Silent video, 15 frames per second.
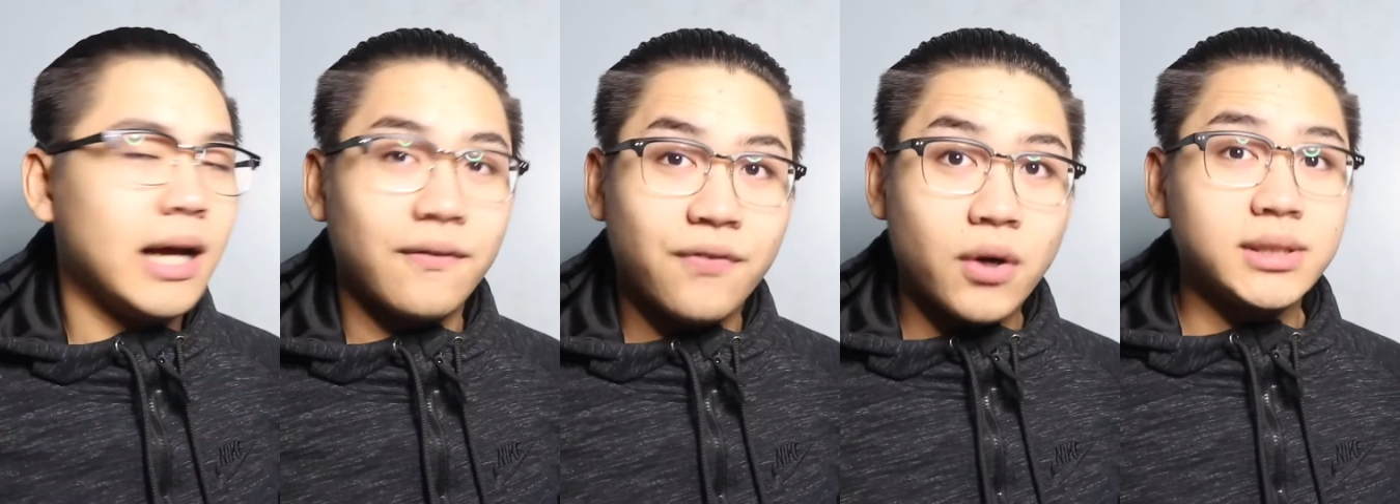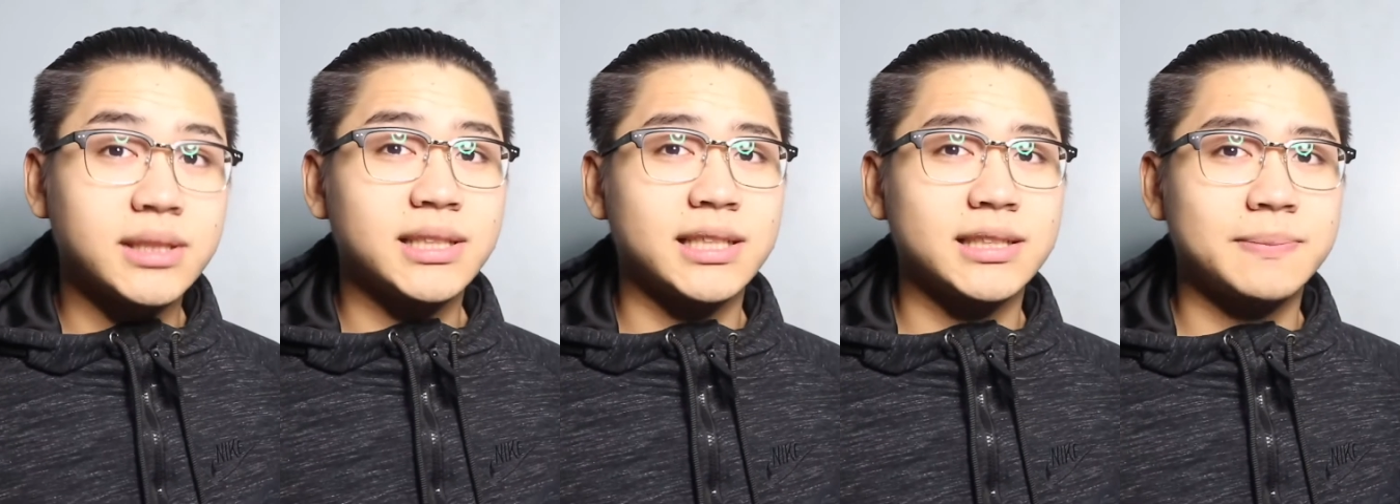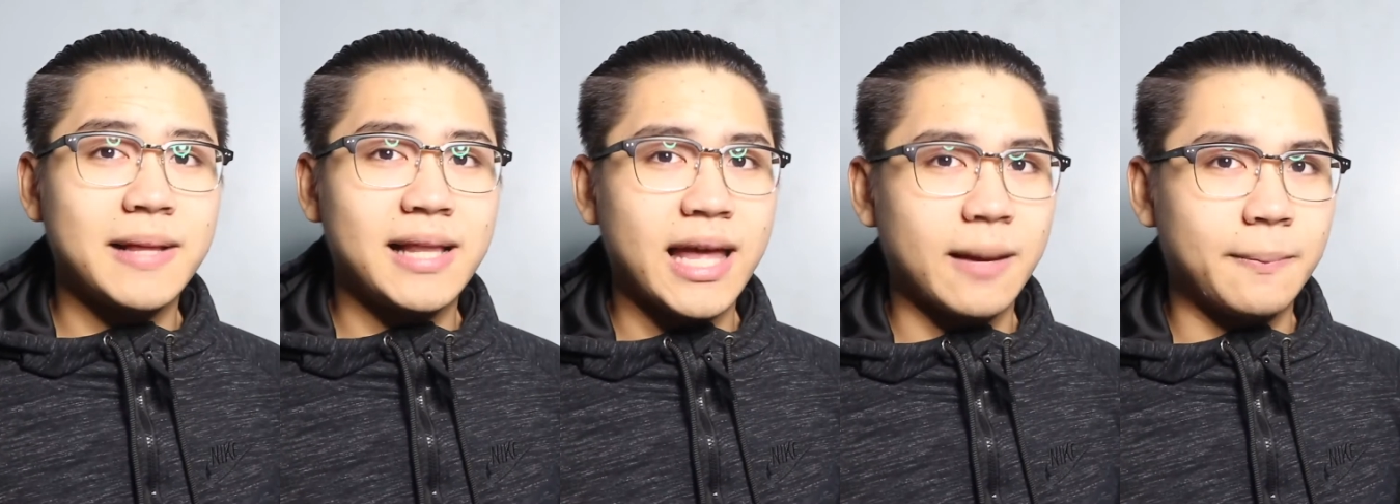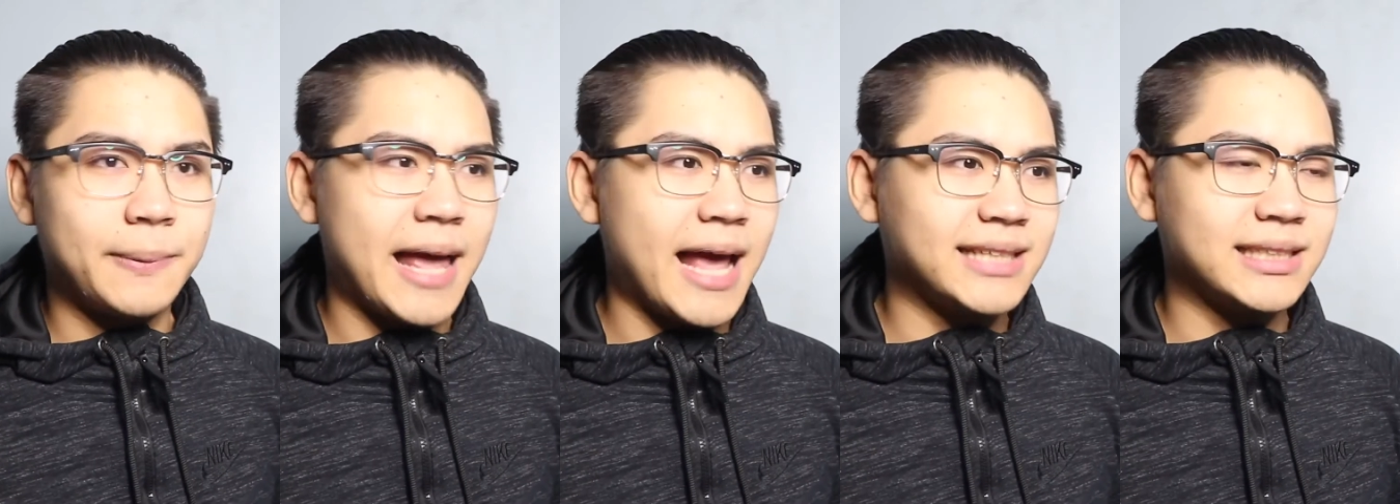Of course it's gonna smell like
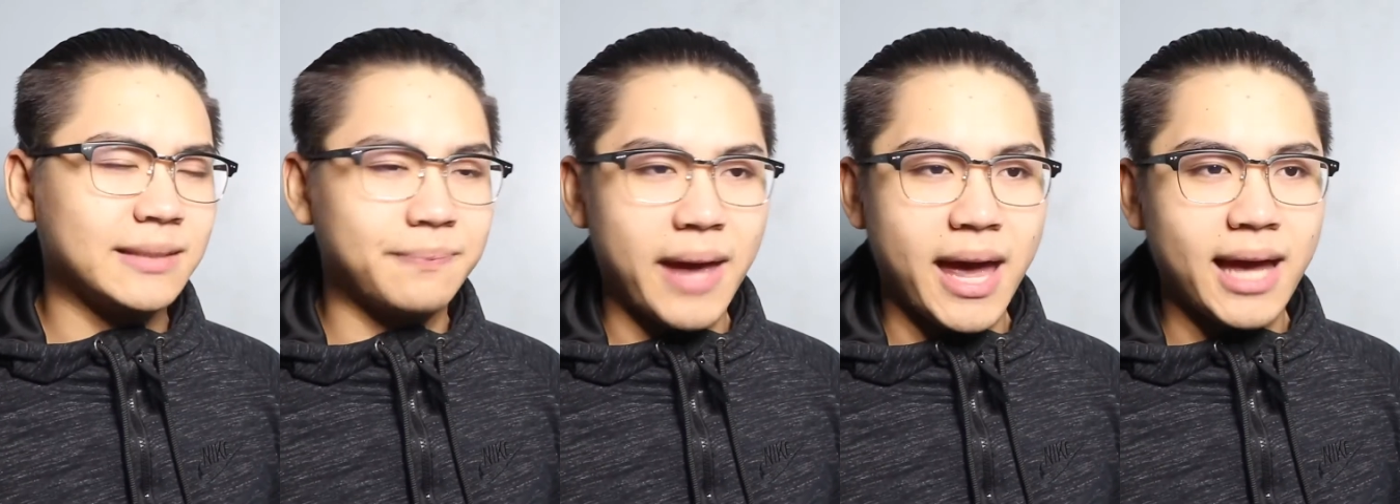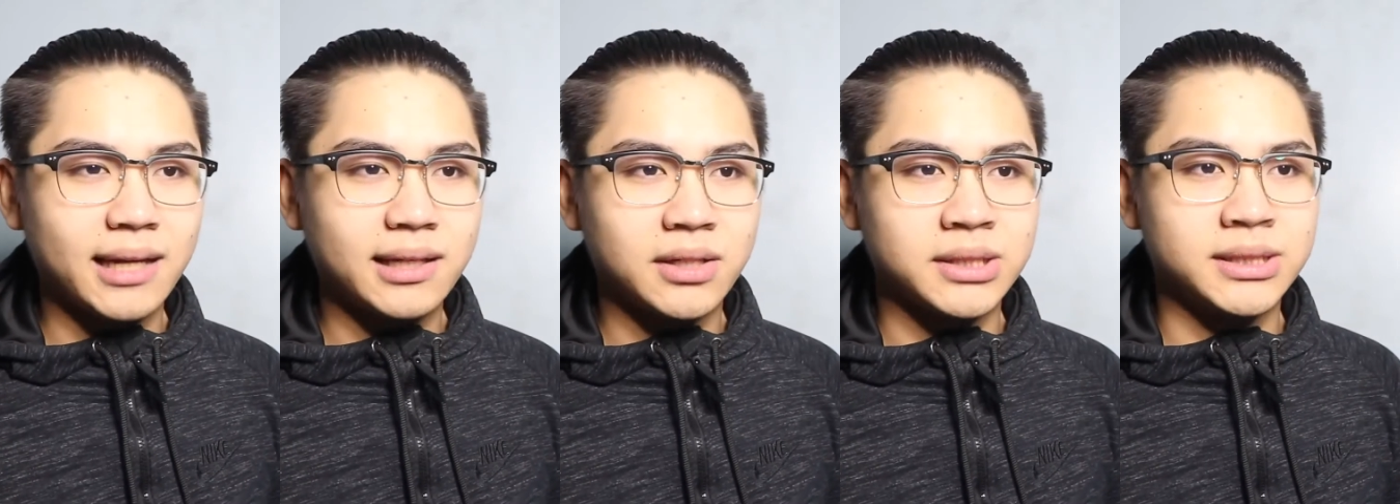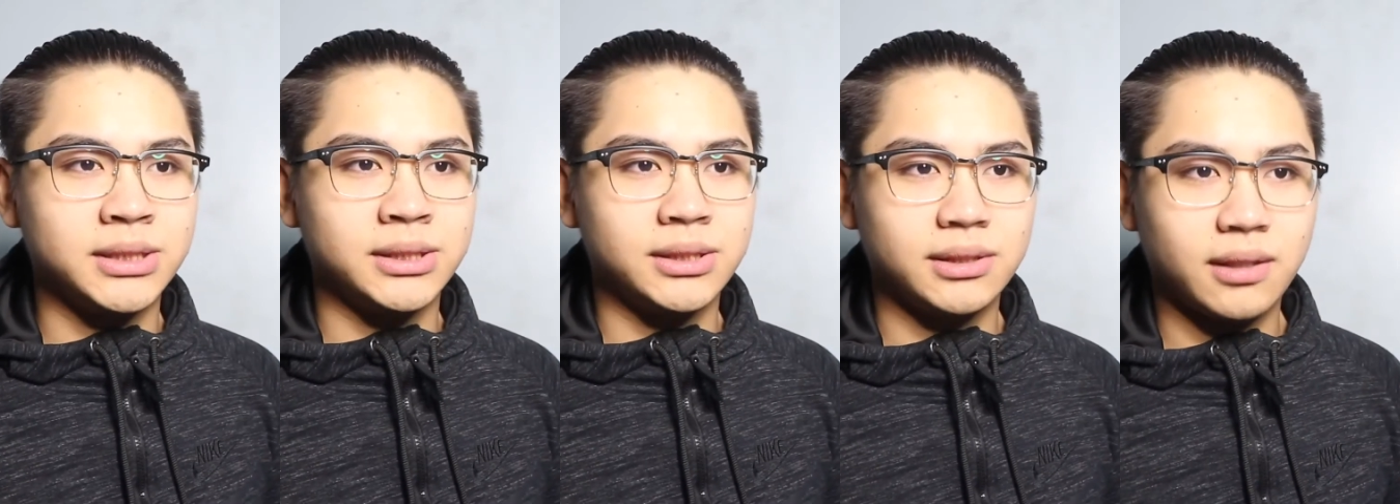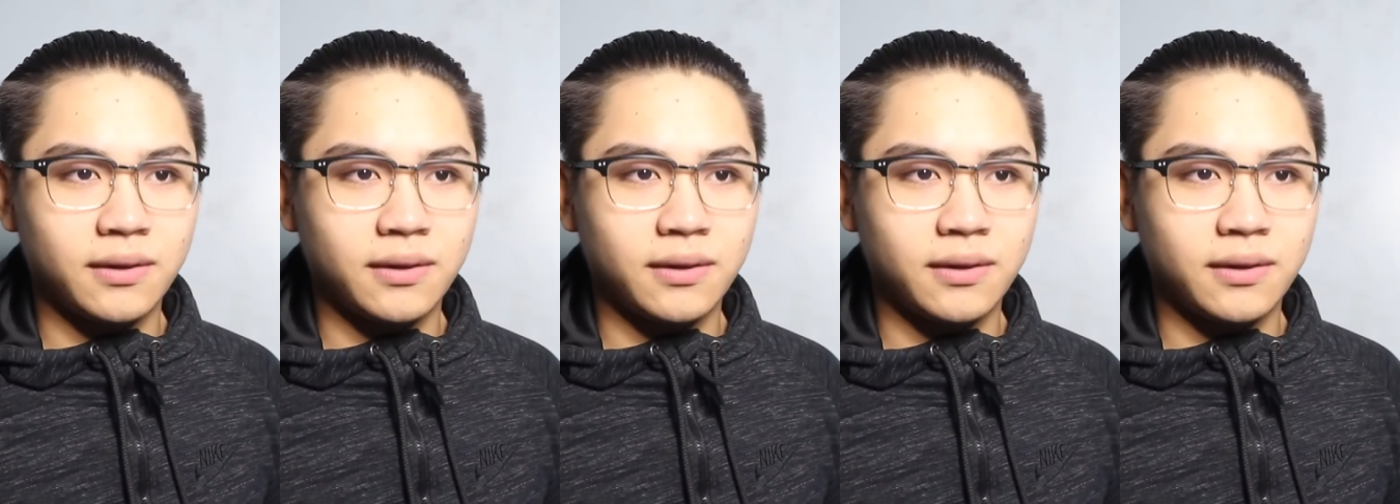a plastic bag because,